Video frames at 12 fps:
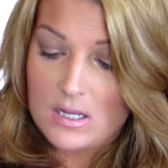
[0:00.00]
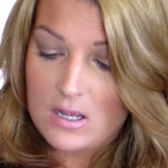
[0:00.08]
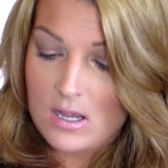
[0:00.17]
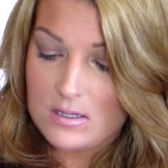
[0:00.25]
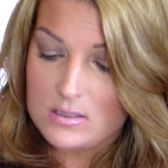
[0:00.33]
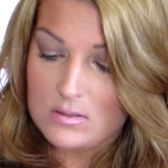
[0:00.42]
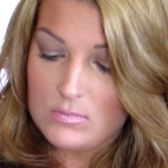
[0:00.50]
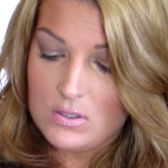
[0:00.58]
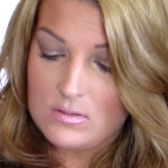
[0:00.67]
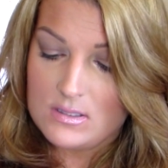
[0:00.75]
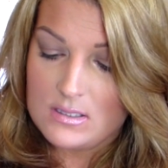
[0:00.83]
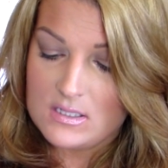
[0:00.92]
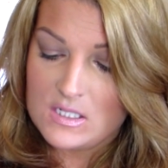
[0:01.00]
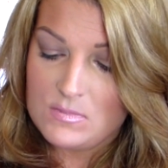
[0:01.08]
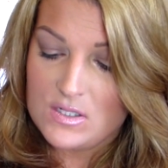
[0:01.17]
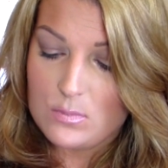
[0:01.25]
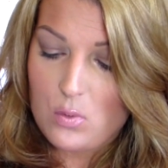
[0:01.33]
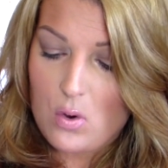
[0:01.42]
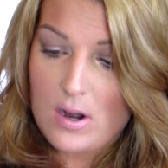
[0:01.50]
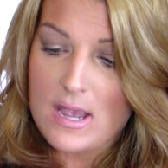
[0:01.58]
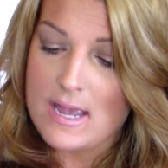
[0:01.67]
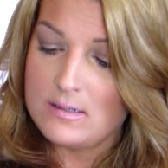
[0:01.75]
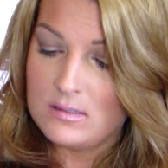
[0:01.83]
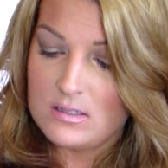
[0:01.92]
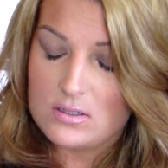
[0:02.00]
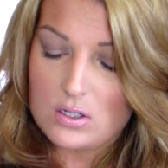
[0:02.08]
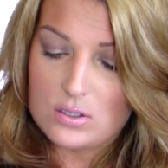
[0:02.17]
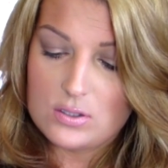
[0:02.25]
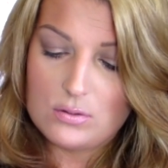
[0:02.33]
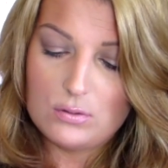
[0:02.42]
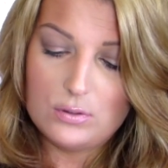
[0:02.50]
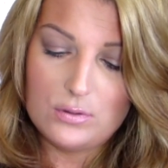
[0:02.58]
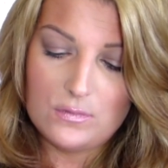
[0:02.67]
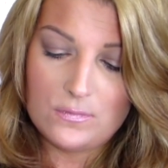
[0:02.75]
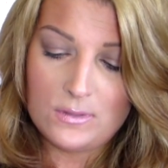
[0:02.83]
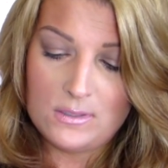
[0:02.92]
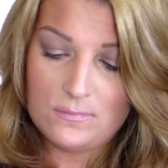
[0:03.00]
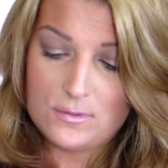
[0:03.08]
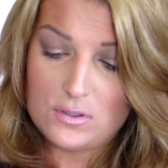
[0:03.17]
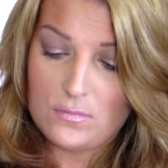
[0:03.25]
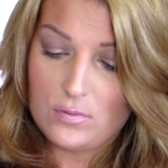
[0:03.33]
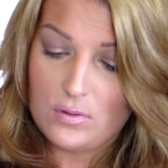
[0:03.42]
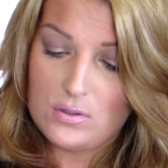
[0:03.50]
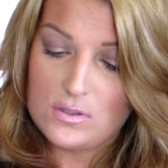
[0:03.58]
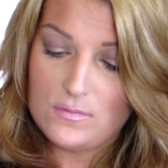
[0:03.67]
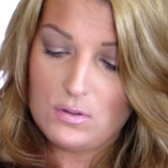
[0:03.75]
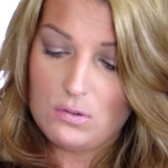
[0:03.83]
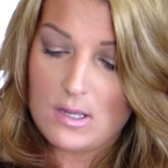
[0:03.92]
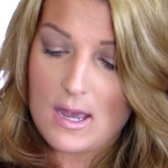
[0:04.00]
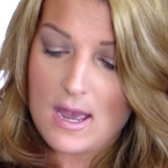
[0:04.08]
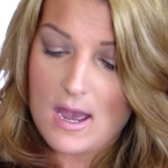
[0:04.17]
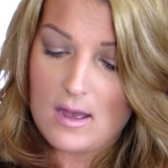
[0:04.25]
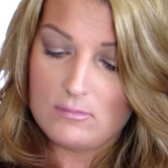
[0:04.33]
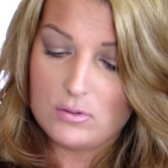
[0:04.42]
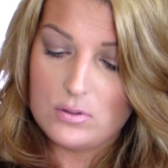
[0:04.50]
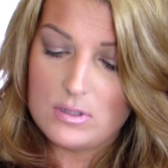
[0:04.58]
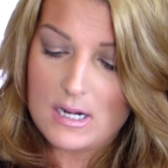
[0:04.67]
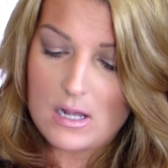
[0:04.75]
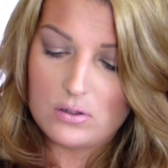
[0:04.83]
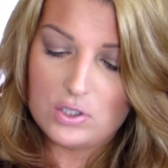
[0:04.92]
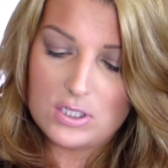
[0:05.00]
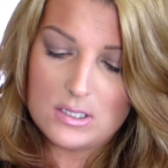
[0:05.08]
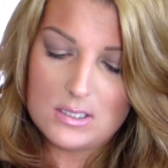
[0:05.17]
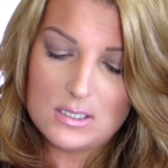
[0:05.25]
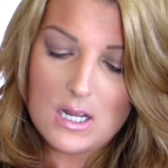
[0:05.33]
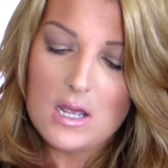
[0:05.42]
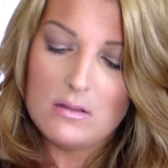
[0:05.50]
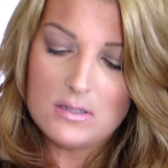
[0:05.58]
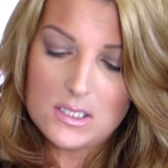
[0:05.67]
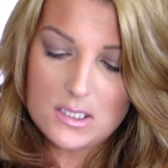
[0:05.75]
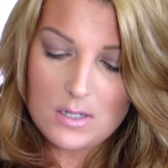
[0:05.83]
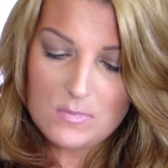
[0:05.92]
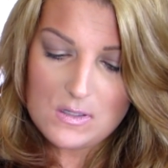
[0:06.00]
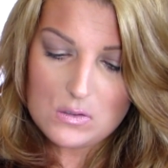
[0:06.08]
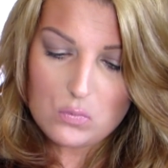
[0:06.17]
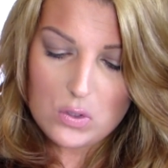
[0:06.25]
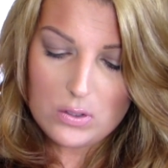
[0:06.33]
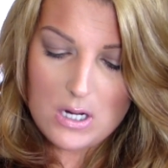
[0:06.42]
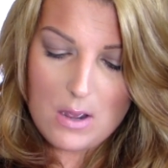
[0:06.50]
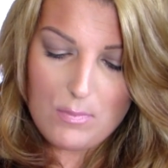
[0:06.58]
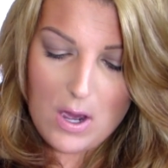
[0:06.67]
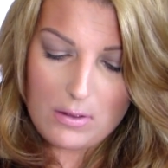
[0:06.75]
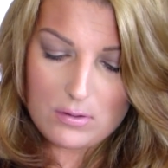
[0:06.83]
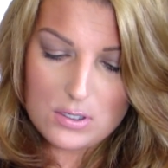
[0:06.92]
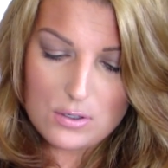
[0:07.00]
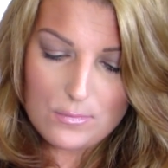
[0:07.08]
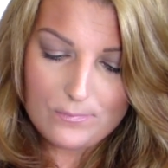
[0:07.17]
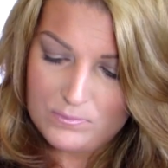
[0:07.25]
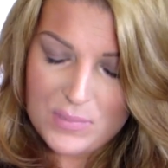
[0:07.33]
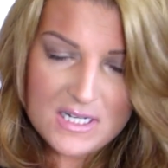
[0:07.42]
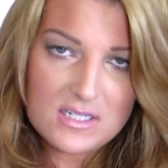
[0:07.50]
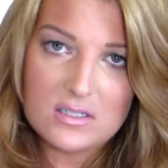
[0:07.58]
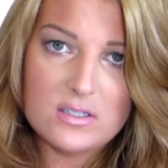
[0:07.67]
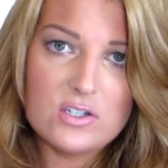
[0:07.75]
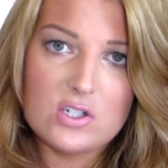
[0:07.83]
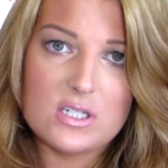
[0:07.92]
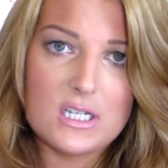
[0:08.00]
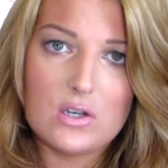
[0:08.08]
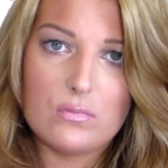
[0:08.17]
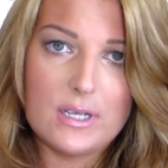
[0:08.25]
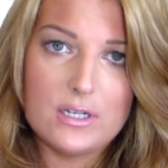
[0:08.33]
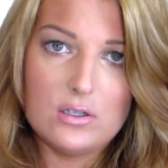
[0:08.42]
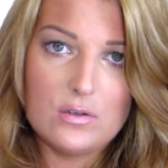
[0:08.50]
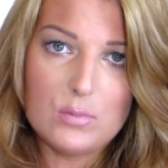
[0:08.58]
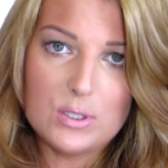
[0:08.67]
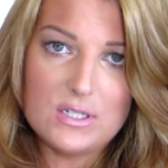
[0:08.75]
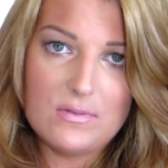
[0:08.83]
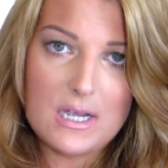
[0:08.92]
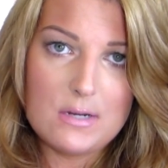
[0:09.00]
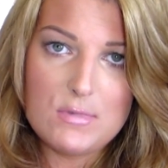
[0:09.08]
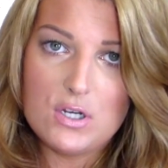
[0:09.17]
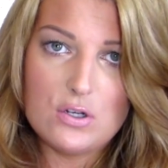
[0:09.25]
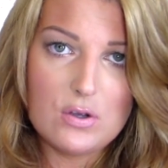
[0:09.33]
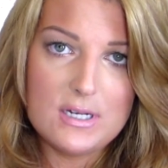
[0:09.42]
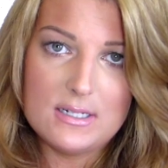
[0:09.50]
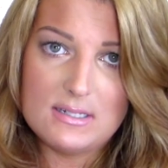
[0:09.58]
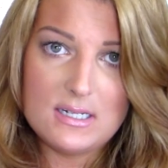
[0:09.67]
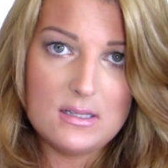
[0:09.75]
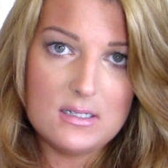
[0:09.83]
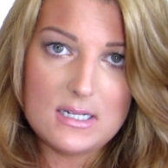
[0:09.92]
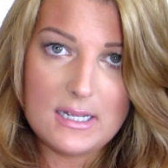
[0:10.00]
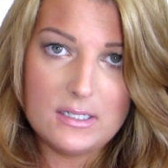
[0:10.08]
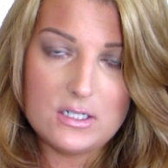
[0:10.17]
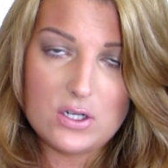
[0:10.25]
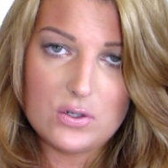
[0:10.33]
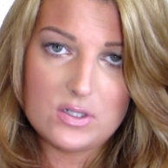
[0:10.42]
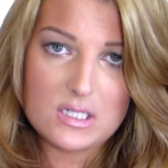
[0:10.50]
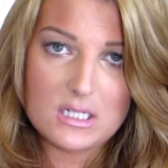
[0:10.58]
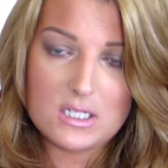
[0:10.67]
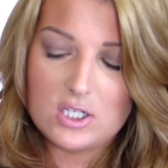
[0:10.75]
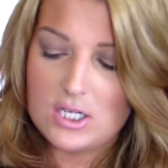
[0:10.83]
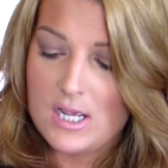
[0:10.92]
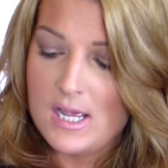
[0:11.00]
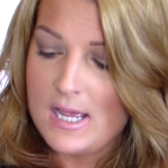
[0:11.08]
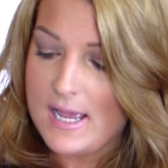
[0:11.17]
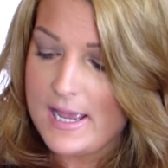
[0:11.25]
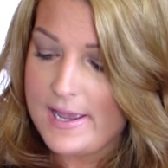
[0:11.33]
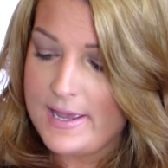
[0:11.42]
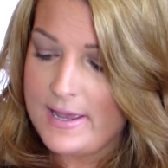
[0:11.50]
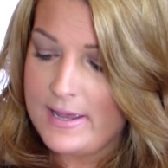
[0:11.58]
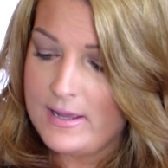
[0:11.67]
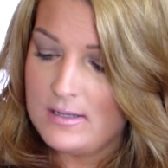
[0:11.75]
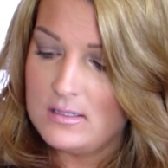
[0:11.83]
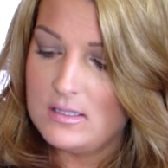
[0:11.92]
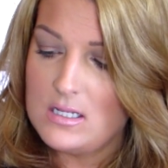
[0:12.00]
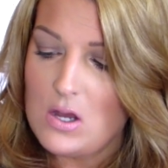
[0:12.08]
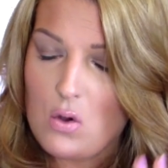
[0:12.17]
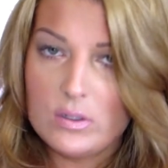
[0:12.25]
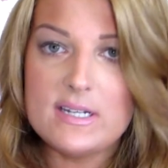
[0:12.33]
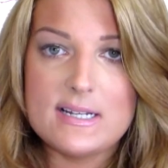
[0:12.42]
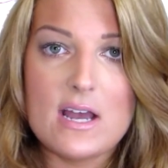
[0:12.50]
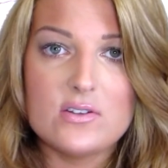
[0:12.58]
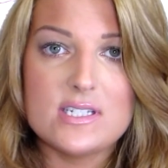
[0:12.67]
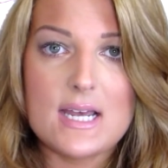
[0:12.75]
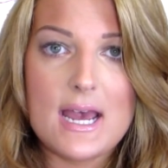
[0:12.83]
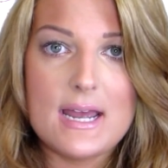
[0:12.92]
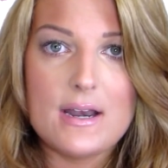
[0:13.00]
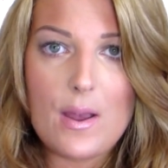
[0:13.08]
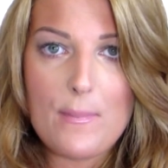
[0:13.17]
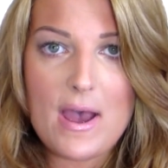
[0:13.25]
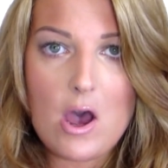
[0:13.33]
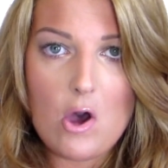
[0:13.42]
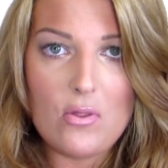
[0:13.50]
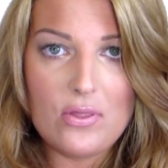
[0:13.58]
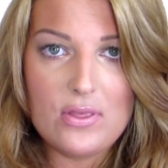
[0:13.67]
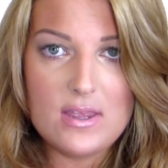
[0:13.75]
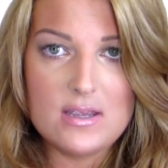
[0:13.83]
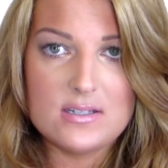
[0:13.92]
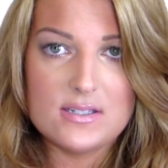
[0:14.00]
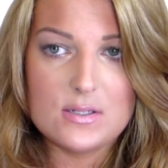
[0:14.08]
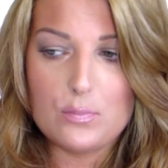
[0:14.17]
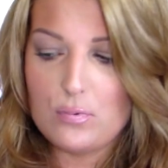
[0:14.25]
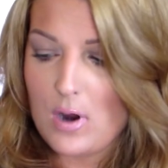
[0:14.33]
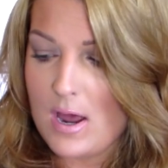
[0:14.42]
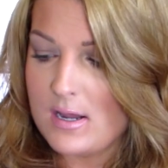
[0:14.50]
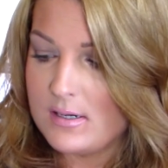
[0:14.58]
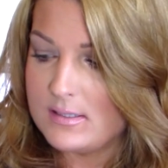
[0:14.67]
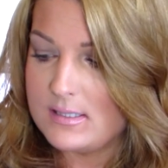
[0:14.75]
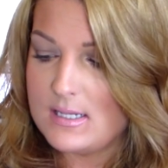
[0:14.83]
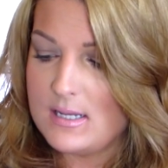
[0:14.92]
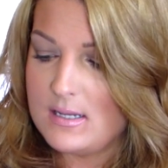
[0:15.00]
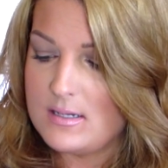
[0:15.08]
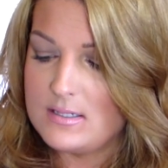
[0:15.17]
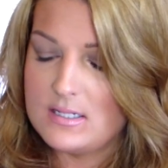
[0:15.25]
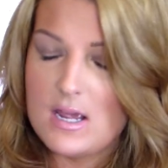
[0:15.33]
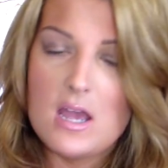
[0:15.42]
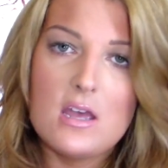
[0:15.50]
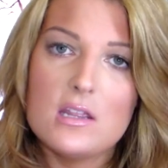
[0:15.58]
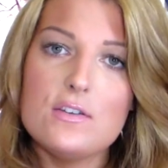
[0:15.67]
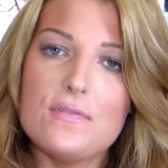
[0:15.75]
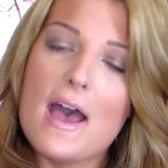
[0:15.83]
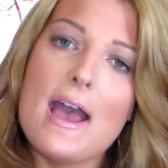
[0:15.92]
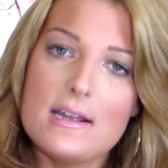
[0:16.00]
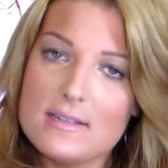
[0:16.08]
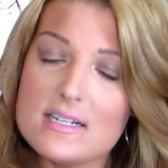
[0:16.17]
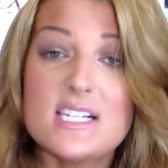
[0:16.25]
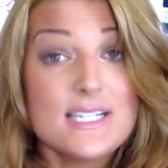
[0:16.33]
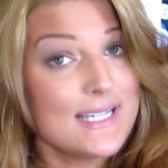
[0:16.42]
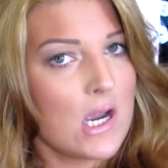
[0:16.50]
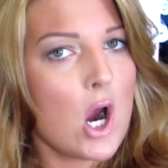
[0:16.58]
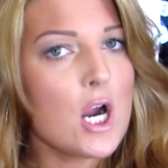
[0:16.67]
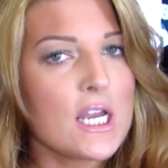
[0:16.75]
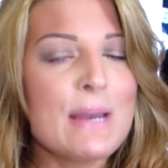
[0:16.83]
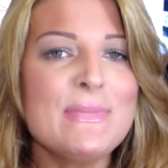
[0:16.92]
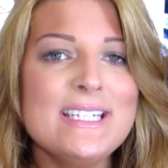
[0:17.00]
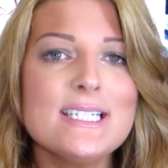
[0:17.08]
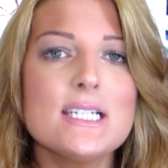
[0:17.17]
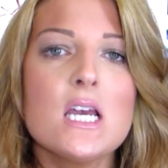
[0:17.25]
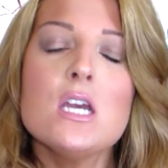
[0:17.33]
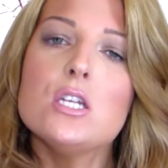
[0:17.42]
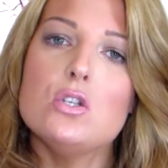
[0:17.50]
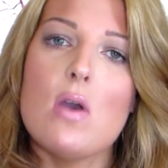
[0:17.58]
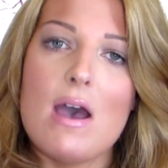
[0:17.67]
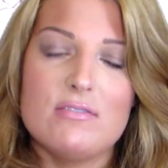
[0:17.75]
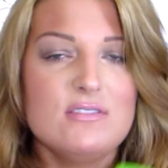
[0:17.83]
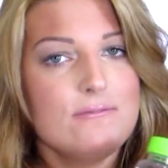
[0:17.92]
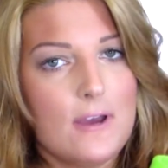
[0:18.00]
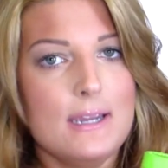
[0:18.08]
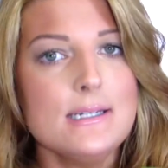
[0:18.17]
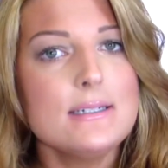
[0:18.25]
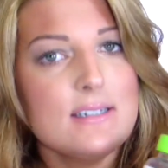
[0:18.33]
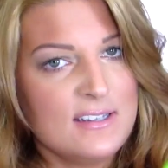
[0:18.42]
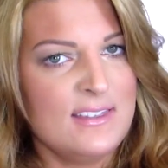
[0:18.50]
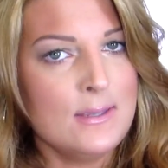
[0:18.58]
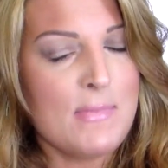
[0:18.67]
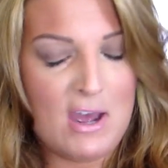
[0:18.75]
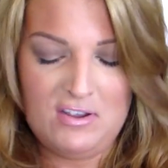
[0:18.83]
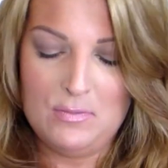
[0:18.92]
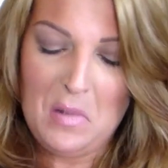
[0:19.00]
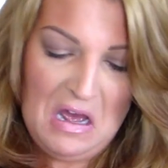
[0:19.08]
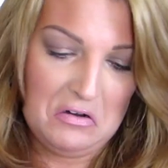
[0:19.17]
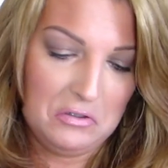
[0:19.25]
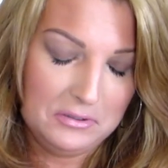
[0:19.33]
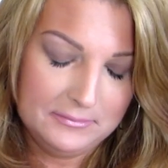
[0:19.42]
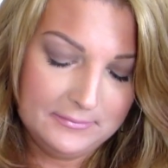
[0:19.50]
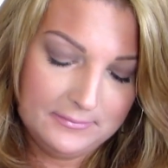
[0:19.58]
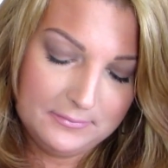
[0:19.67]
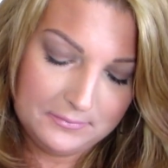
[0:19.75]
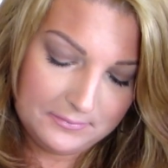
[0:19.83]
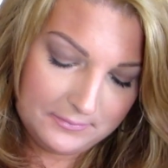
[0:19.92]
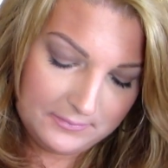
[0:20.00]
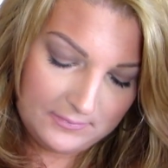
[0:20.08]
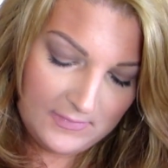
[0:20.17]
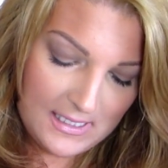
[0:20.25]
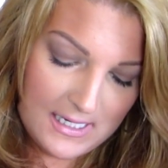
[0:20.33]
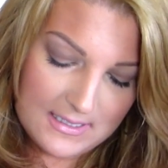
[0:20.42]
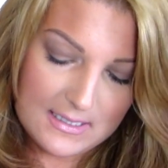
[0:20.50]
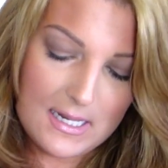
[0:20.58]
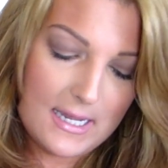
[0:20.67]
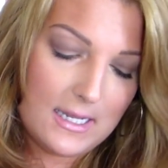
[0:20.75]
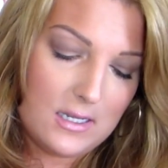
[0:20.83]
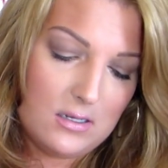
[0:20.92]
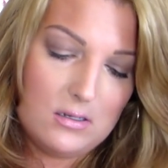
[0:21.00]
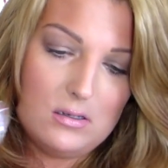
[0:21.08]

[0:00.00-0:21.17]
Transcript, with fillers: It has immune system support, and it is also gluten-free. So for those of you that have gluten allergies, these gummies will not bother you. Basically, just like a regular multivitamin, you don't exceed the daily dosage. And the only downside about this product is the fact that since they are gummies, you have to fight to get them out of the bottle. It's like,